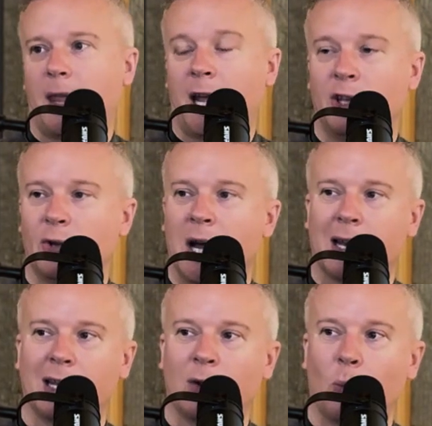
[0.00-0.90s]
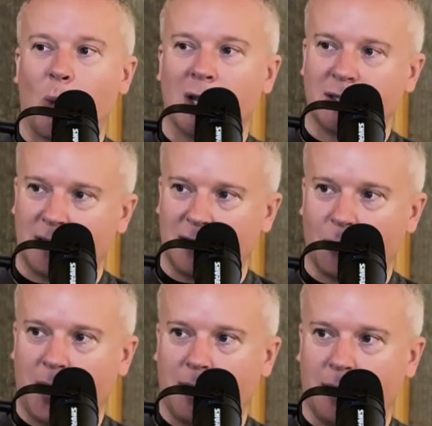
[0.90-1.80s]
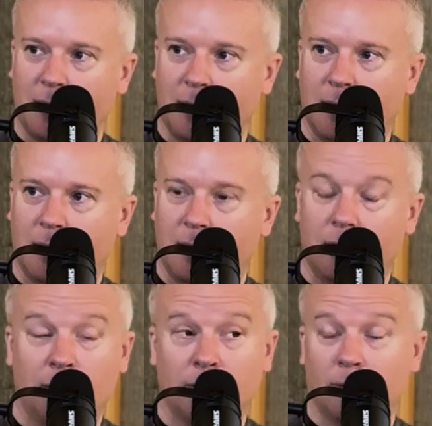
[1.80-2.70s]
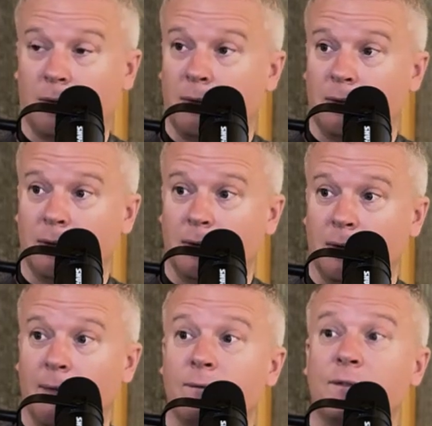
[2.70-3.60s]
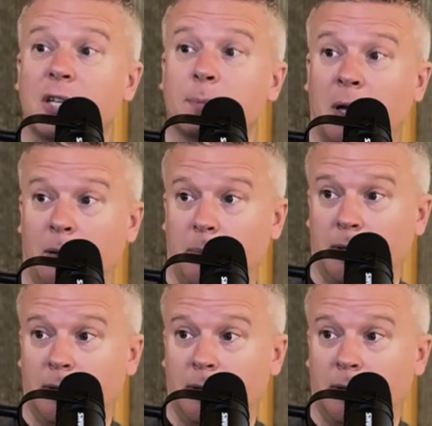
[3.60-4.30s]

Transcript: And you got it in once this week, dude, fist pump.